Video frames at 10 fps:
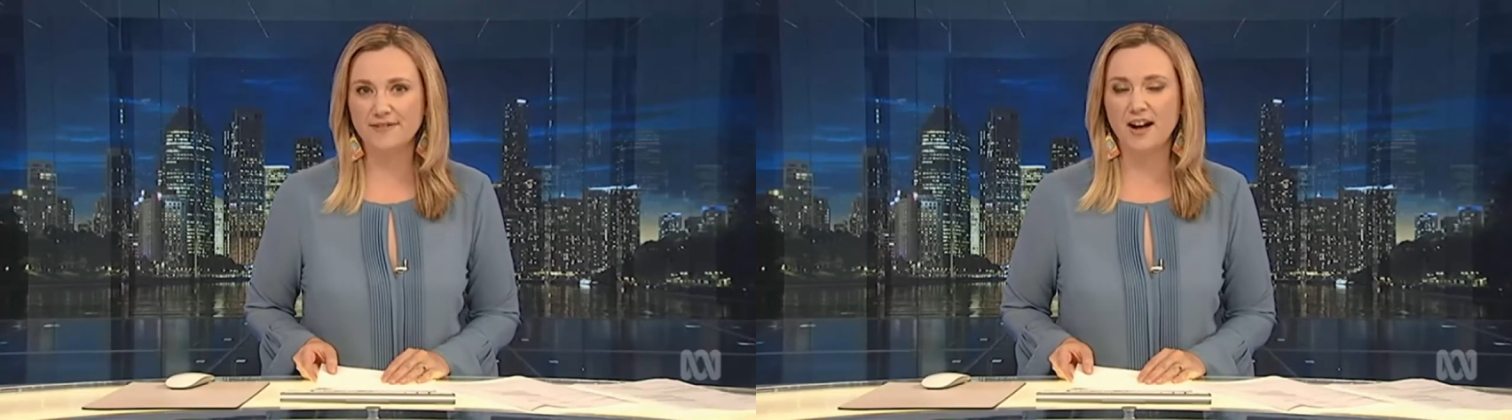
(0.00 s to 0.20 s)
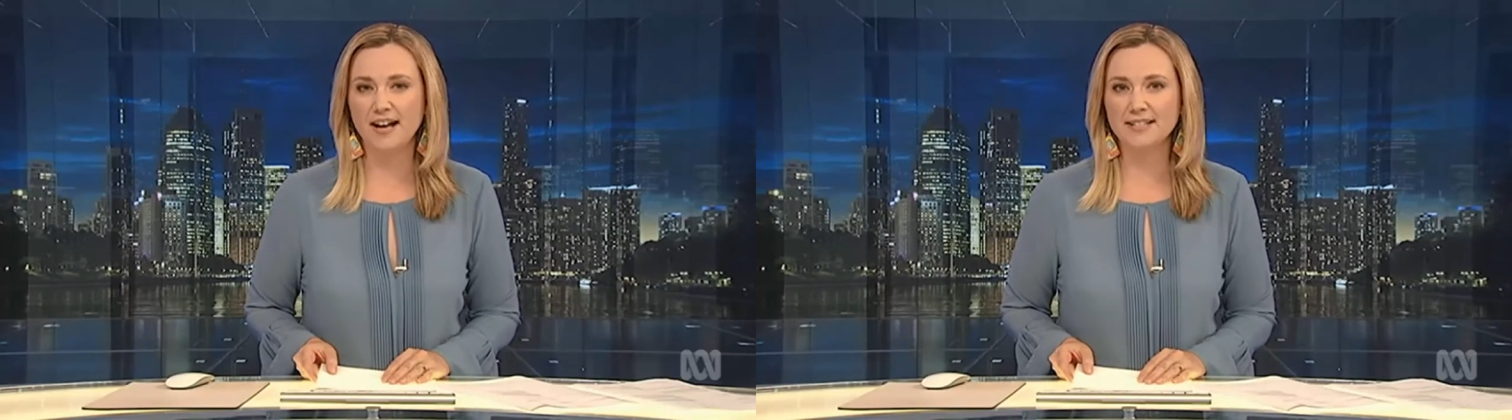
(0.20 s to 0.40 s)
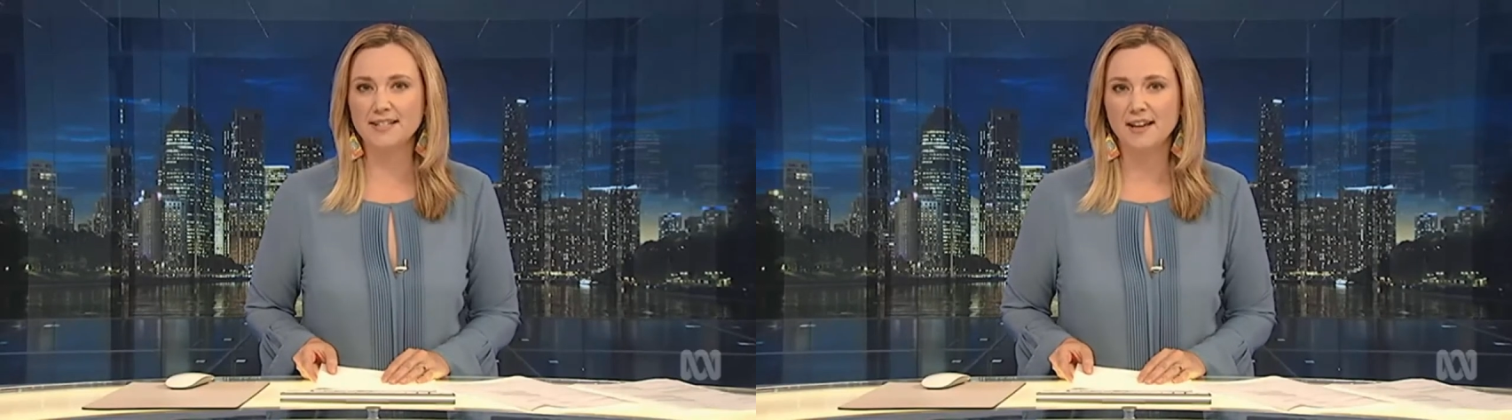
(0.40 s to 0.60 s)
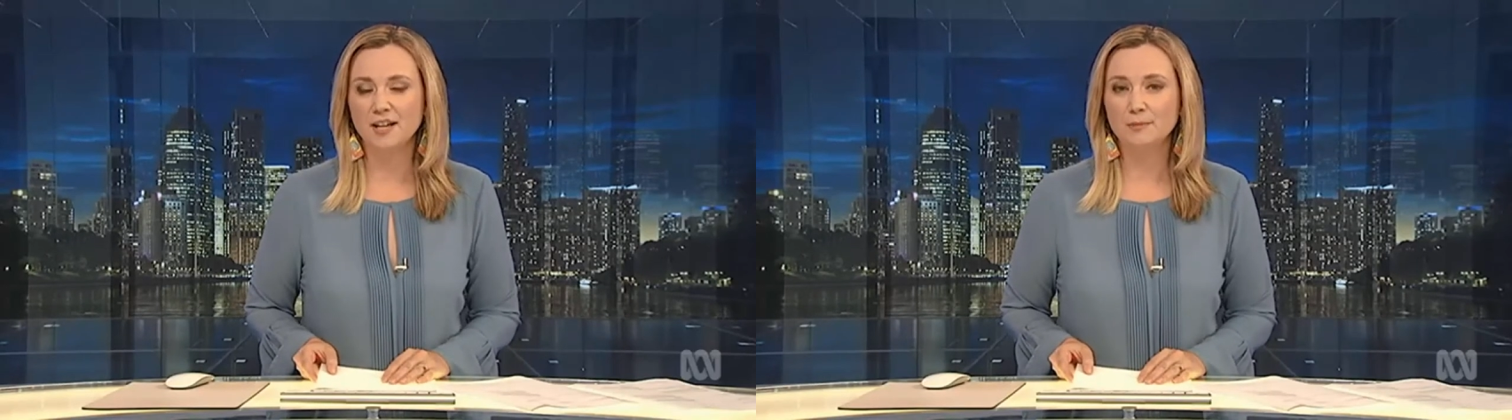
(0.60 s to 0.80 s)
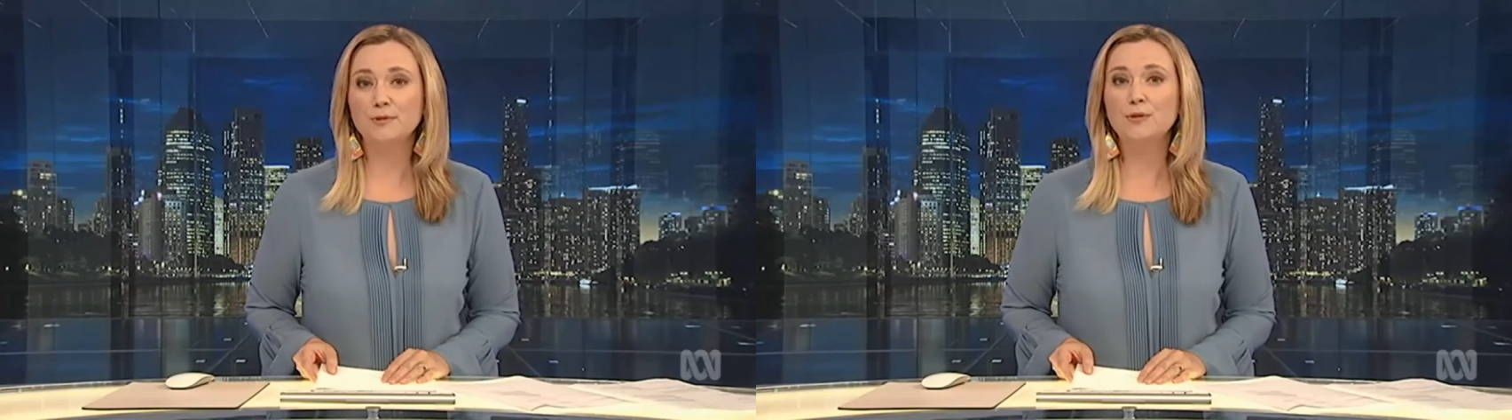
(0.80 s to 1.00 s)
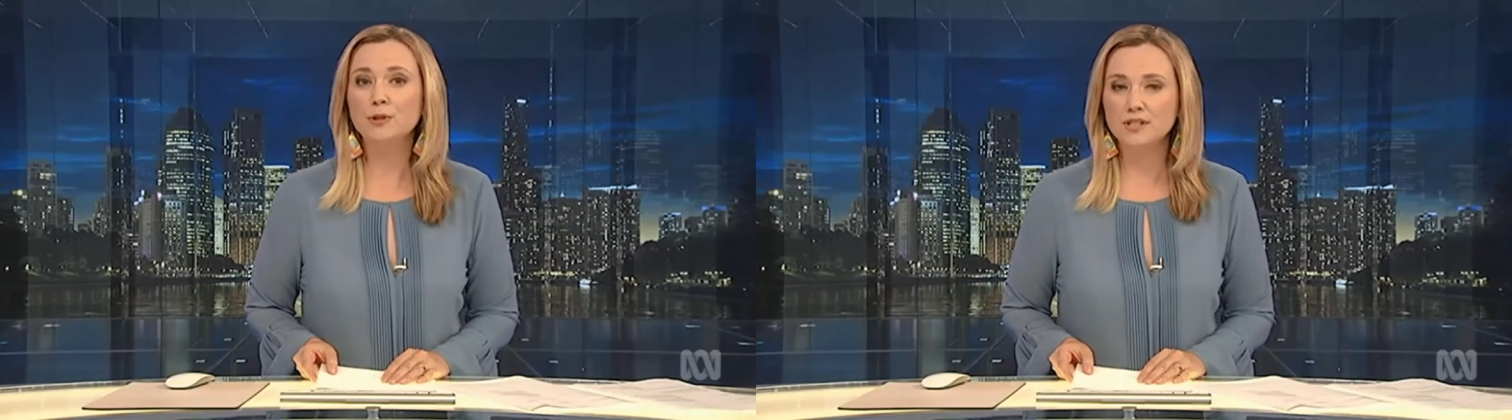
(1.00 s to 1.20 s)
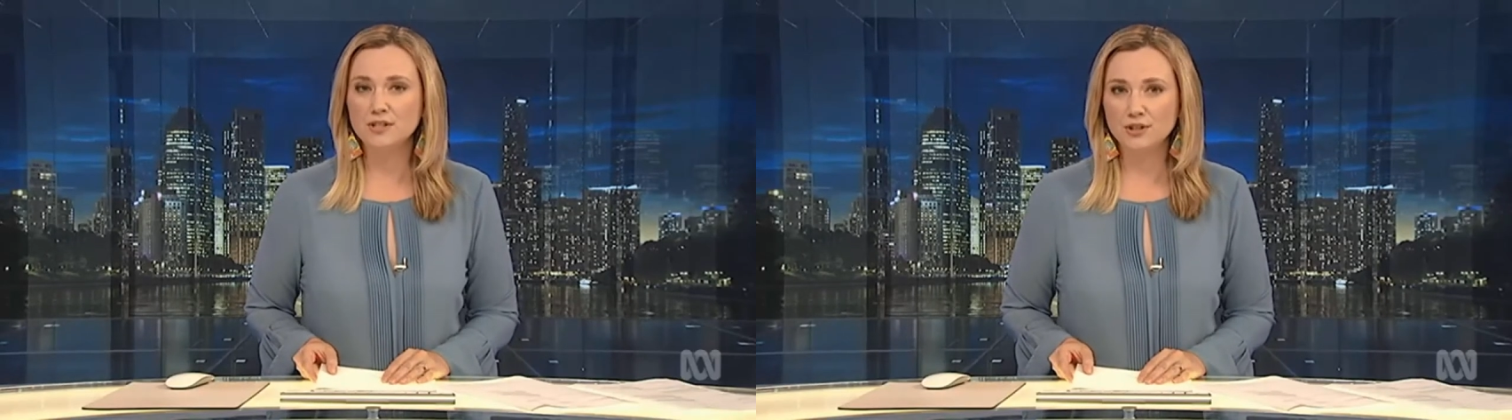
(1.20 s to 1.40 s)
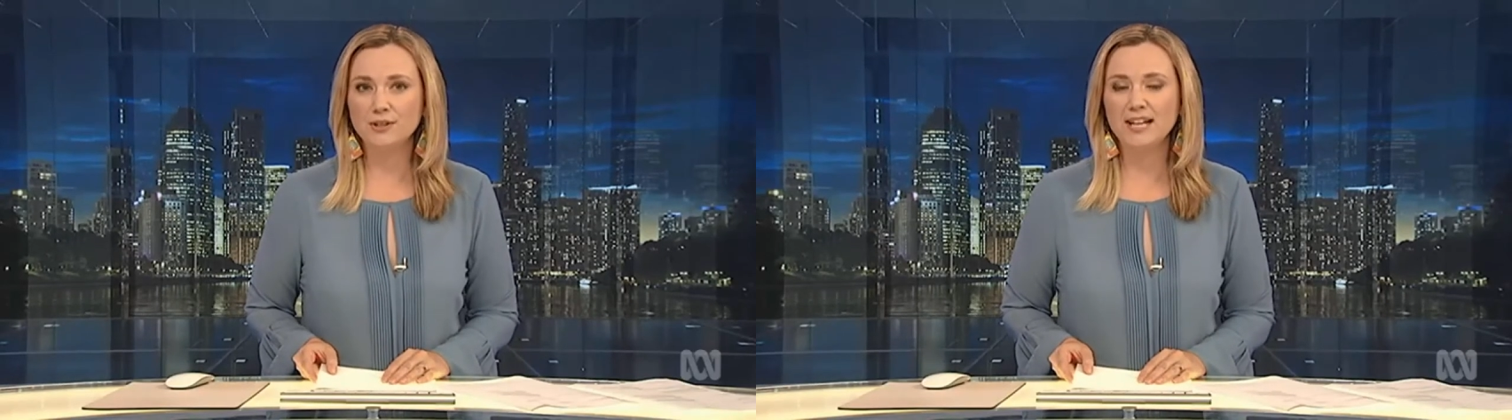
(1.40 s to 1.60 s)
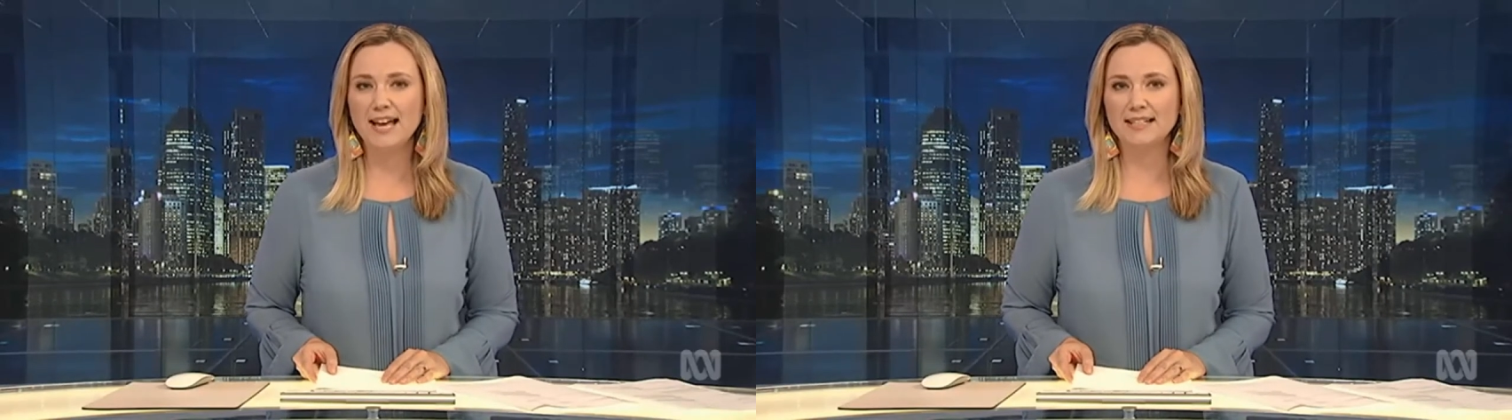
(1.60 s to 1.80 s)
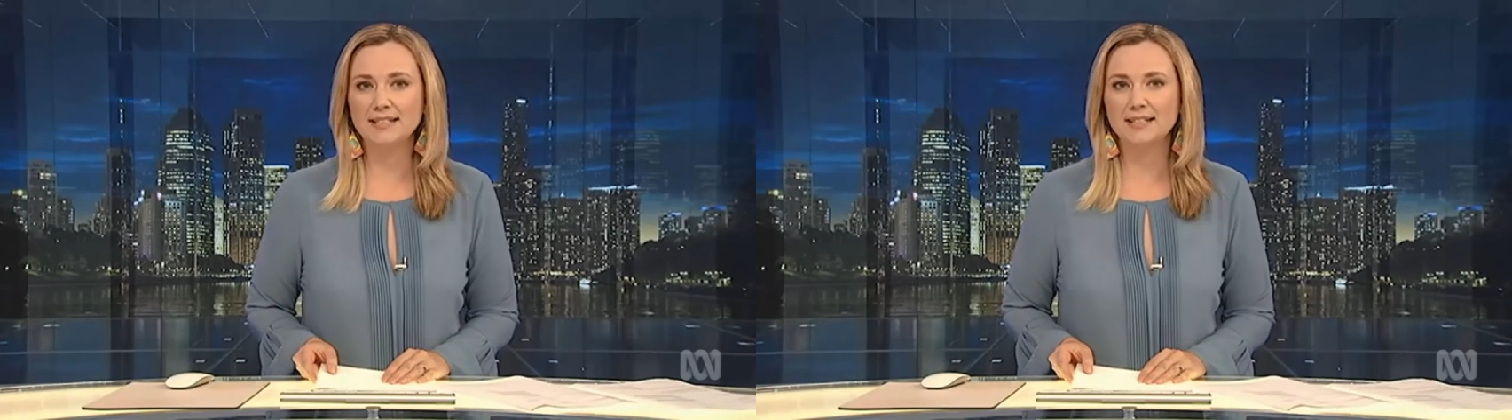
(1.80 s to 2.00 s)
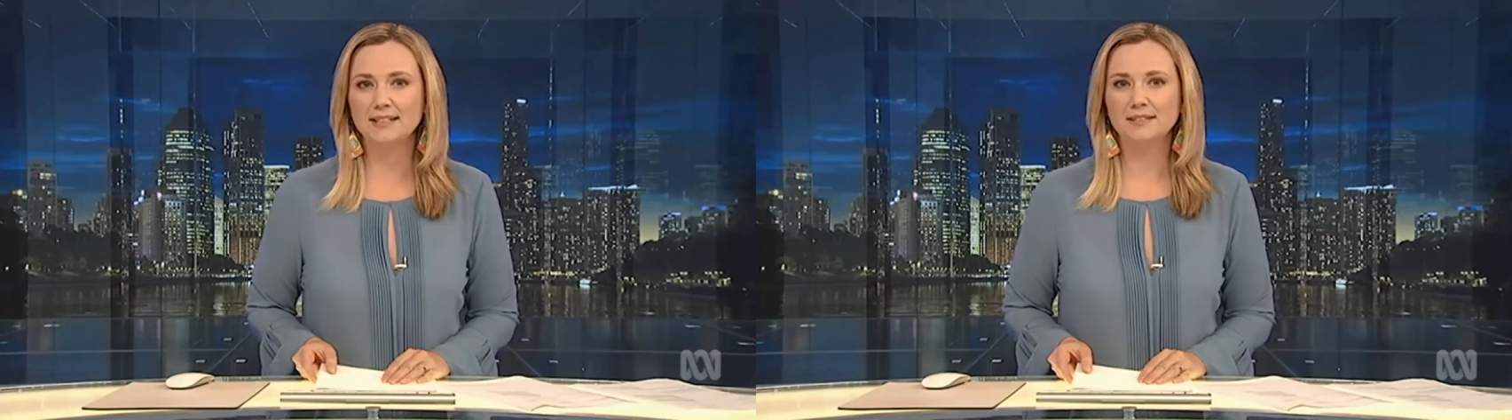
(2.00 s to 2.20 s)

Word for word: finds before it's too late.